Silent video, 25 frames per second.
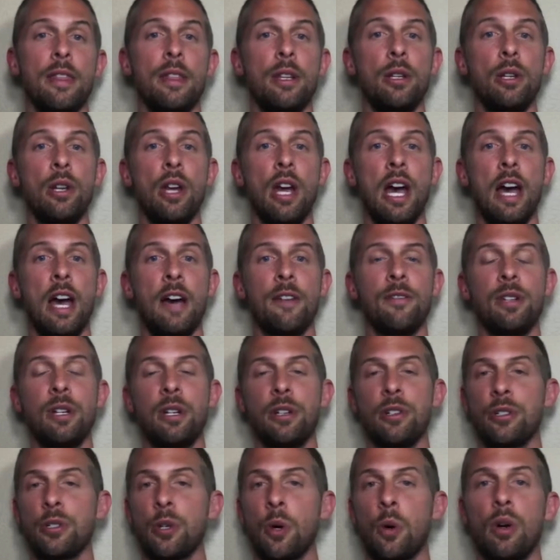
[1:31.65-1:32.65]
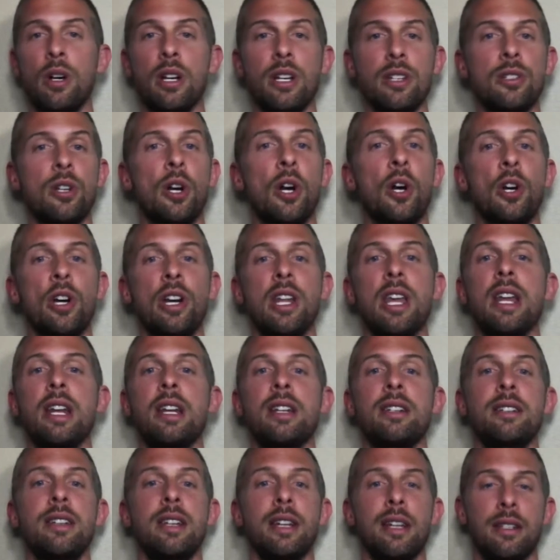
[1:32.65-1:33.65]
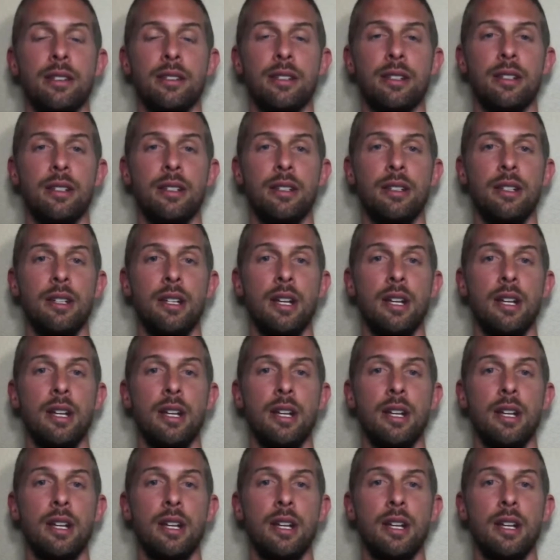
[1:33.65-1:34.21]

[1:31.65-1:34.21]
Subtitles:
Then you have the notorious herniated disc.